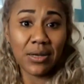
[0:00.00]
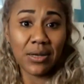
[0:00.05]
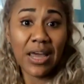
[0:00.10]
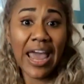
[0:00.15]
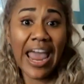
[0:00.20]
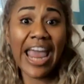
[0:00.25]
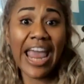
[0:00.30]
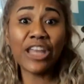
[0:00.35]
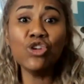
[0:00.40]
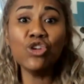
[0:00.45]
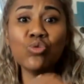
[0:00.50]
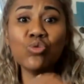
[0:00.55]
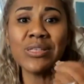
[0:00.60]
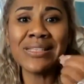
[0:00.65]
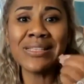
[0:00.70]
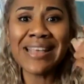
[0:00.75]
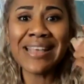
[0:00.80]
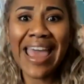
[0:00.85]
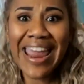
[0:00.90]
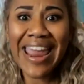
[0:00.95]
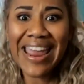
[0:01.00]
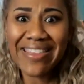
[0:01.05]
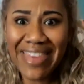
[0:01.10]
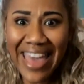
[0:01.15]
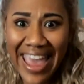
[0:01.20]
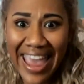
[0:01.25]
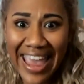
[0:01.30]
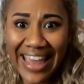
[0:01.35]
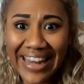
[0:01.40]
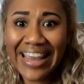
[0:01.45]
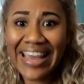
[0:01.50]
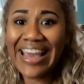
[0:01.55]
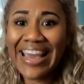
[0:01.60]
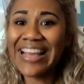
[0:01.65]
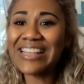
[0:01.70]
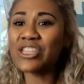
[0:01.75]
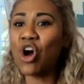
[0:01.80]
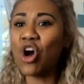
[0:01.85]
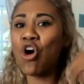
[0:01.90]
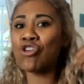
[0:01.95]
And you say that.
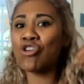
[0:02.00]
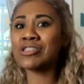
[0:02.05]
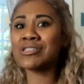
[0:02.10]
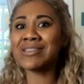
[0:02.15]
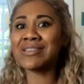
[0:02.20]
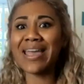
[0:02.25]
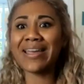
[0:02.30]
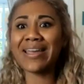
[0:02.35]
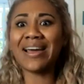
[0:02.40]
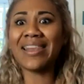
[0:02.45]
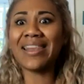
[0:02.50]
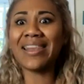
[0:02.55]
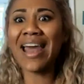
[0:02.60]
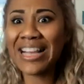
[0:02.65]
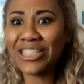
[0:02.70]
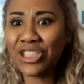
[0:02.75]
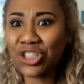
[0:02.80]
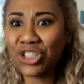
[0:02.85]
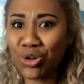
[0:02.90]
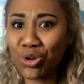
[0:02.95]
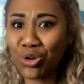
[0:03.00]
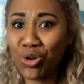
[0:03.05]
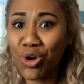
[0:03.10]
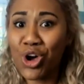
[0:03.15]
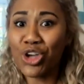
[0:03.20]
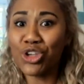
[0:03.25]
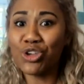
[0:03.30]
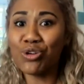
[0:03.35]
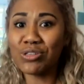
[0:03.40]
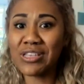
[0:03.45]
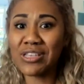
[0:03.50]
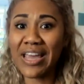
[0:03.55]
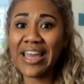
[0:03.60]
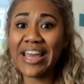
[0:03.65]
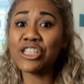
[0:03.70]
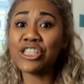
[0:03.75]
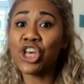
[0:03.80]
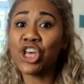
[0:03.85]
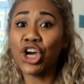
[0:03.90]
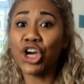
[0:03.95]
It's all psychological. You say
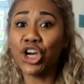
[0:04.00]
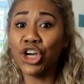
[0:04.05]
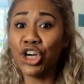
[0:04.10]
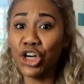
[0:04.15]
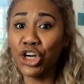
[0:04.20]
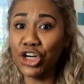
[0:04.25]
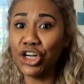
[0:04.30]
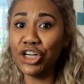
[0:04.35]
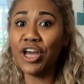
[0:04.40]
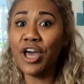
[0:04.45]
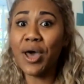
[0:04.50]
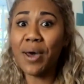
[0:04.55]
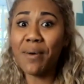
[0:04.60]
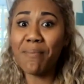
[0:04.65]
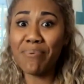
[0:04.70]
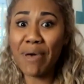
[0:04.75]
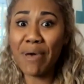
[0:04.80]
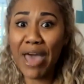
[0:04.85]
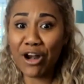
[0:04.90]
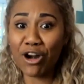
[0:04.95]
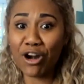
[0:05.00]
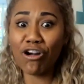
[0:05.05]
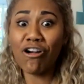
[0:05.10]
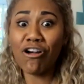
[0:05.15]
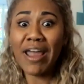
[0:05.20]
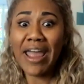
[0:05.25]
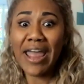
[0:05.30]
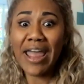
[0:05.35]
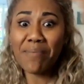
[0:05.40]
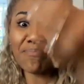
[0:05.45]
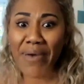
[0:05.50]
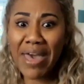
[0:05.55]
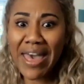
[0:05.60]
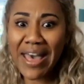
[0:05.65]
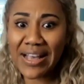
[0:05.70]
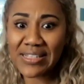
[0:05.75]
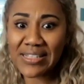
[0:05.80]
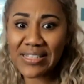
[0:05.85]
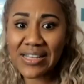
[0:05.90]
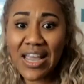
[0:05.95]
it's good, better, and
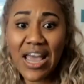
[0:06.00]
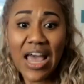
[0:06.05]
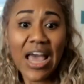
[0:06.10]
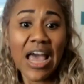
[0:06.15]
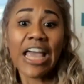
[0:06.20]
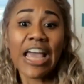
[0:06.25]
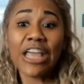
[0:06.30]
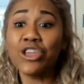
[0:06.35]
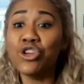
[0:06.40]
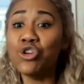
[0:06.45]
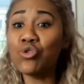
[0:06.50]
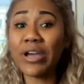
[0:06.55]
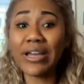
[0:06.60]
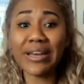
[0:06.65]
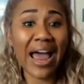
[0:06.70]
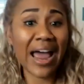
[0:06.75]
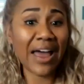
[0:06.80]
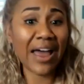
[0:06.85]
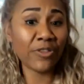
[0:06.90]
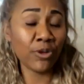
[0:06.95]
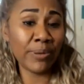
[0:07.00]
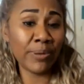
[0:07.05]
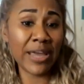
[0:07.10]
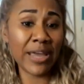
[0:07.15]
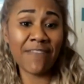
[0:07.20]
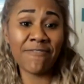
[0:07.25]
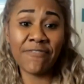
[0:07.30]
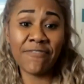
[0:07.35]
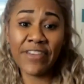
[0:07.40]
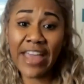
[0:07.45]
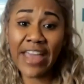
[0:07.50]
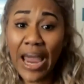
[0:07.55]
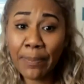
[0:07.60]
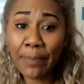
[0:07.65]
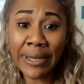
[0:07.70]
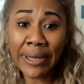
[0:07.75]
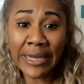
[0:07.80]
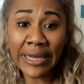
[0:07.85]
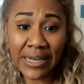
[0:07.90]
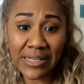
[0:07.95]
best. You can either be a
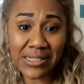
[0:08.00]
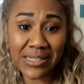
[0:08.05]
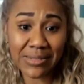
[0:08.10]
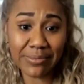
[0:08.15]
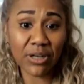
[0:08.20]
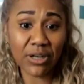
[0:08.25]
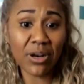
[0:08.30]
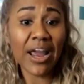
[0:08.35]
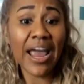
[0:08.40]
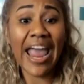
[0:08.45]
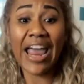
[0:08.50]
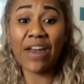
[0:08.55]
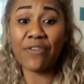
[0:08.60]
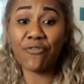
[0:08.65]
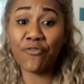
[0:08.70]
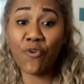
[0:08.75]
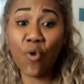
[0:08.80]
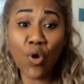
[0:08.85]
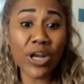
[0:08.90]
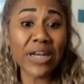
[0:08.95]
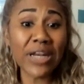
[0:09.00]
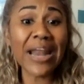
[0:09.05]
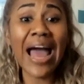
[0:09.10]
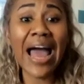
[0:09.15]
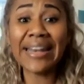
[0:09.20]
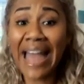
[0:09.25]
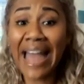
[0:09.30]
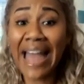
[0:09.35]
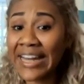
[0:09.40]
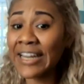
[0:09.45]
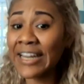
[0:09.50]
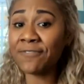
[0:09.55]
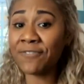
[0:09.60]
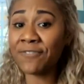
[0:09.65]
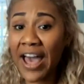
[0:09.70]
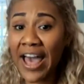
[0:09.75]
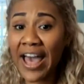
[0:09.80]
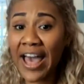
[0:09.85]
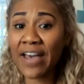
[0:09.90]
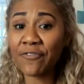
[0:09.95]
VIP customer at
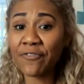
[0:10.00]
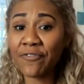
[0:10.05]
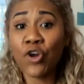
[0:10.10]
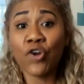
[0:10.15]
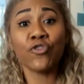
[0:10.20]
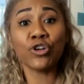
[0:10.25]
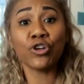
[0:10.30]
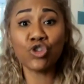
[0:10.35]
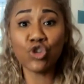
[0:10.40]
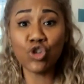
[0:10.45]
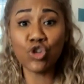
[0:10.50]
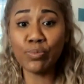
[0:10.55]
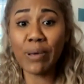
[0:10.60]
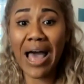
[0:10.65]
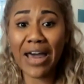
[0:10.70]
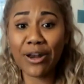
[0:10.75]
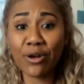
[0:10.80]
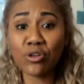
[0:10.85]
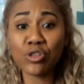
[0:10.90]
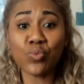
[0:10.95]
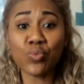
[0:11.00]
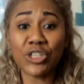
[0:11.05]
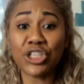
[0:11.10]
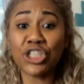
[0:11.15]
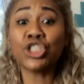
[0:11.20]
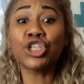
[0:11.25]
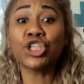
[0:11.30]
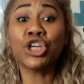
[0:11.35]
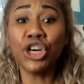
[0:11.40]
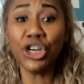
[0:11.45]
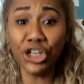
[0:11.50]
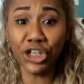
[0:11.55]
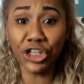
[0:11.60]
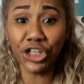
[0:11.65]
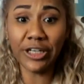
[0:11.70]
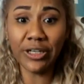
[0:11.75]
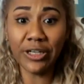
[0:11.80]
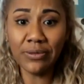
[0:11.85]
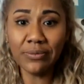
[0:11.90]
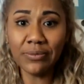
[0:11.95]
$49.95 for 2 bottles, which is good,